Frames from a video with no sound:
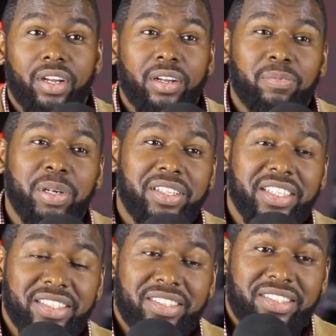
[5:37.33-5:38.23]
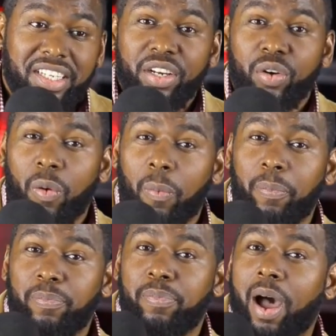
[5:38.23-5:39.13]
but then still
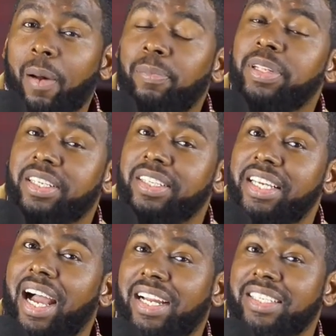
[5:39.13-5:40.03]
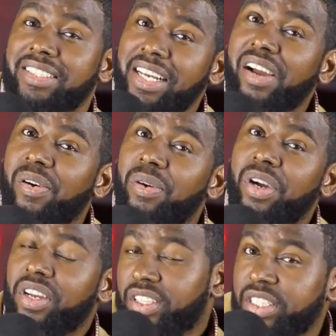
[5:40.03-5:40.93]
publicly, I could tell
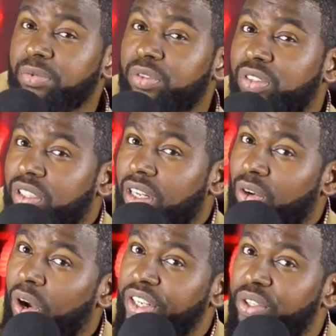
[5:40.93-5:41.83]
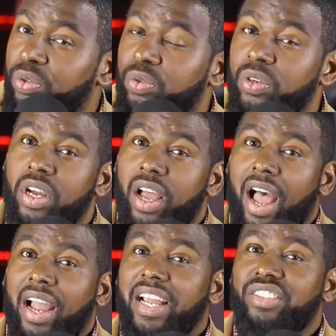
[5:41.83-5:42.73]
she was going to,
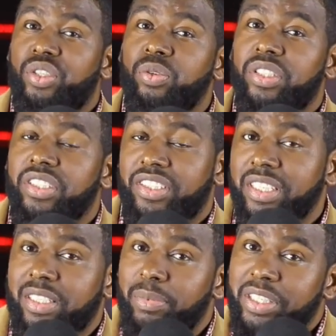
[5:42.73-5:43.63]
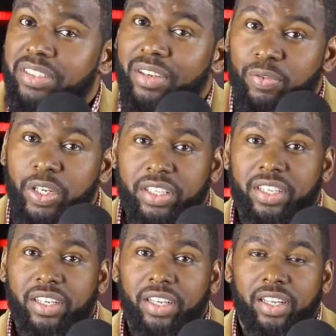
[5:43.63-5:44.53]
I guess, do the sentiments of what
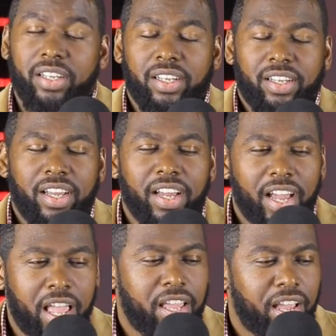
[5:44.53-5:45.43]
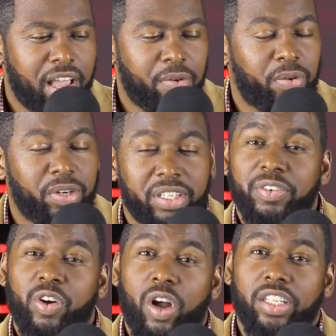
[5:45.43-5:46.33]
the, I don't want to
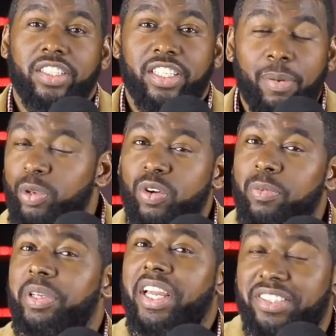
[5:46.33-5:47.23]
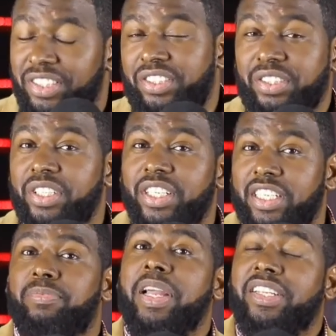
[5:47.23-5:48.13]
even call it the WNBA sisterhood,
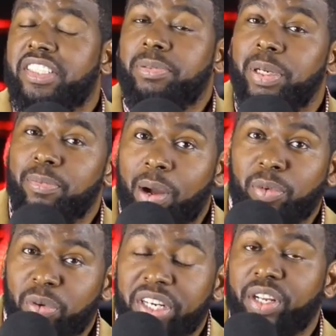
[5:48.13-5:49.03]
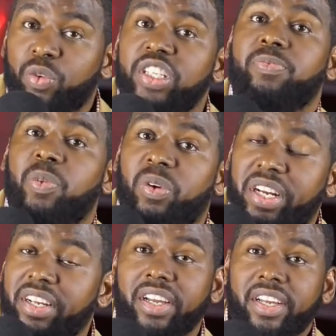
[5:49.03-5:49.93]
has basically been murmuring and
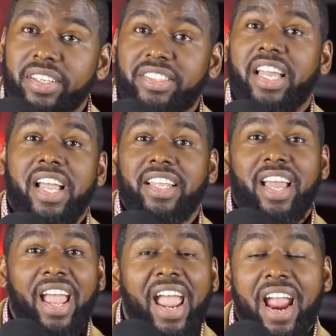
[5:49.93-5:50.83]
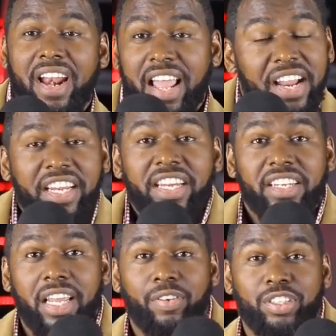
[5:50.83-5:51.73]
whispering, saying that, hey, they need to
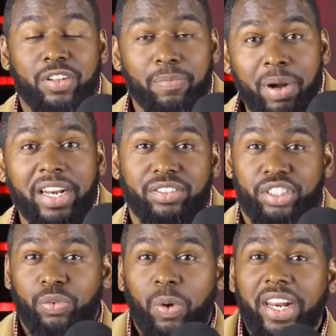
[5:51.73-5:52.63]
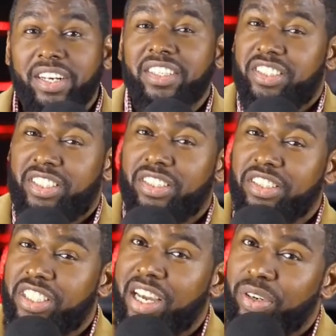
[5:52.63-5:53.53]
give us some money. So she waited until
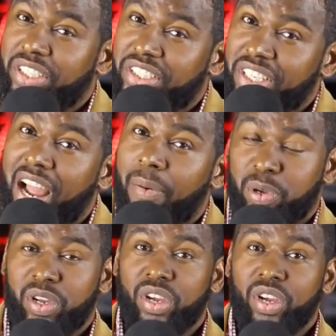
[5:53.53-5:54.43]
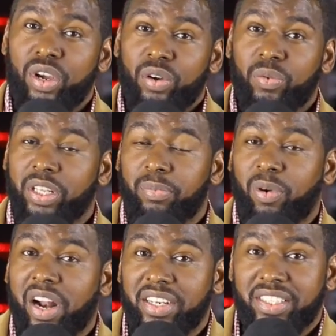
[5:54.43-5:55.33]
she got on The Shop with
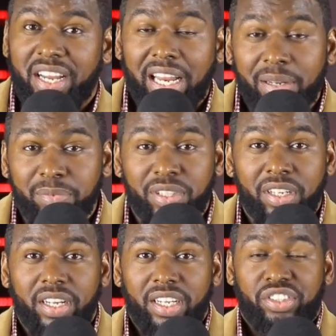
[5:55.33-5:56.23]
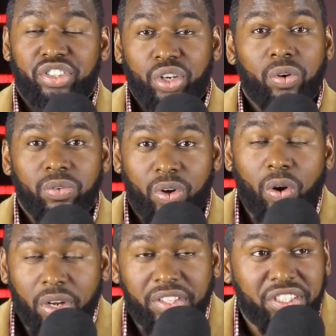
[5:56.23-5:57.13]
LeBron James, his show
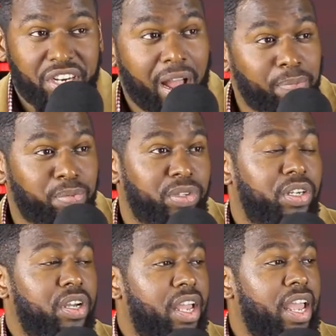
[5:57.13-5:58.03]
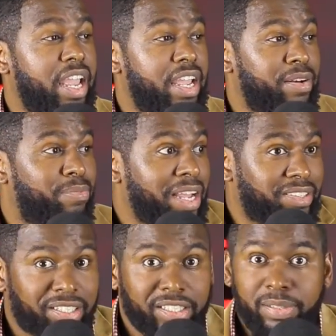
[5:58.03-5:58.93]
called The Shop, and
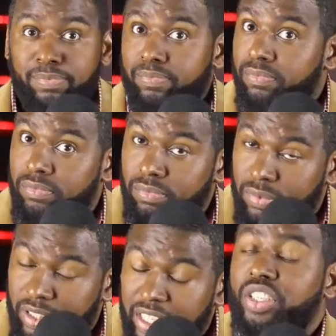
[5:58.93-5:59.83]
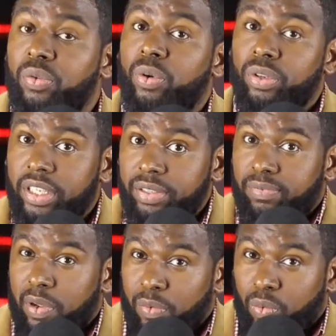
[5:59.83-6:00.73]
basically literally
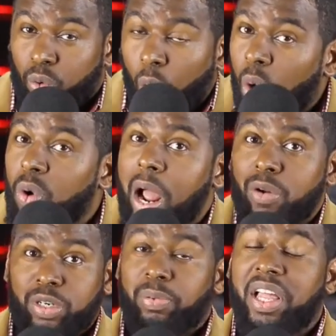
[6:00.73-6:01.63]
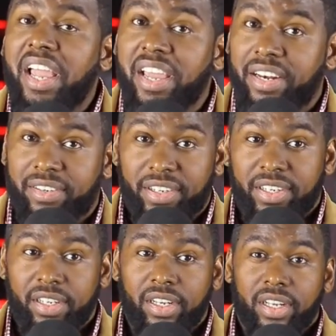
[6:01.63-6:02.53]
rolled out the plan
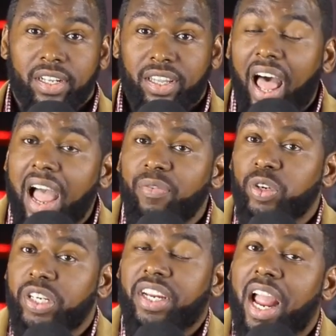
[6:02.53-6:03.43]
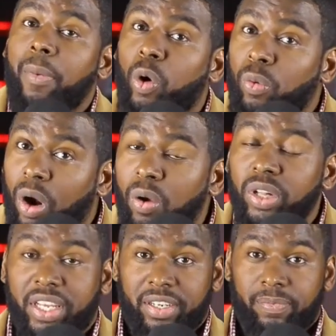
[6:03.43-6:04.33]
live with the camera
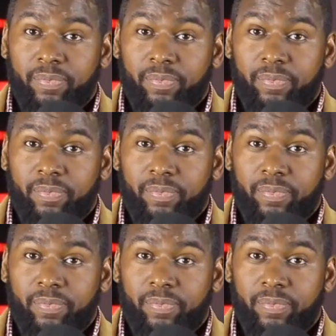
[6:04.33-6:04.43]
rolling.